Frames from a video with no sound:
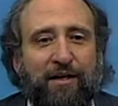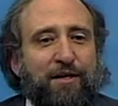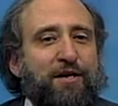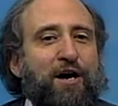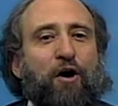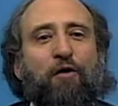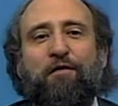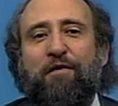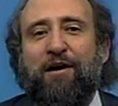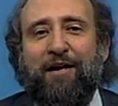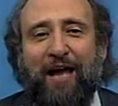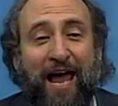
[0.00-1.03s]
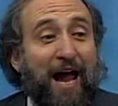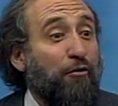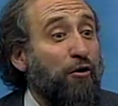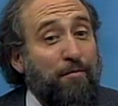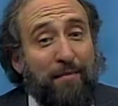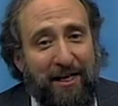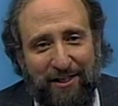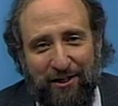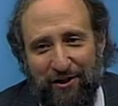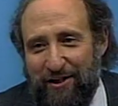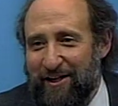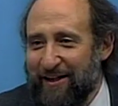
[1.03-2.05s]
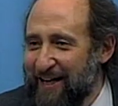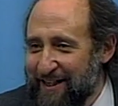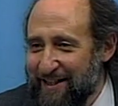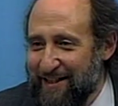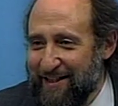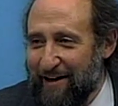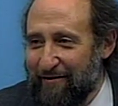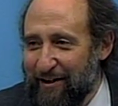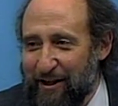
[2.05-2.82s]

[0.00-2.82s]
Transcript: No error messages are necessary.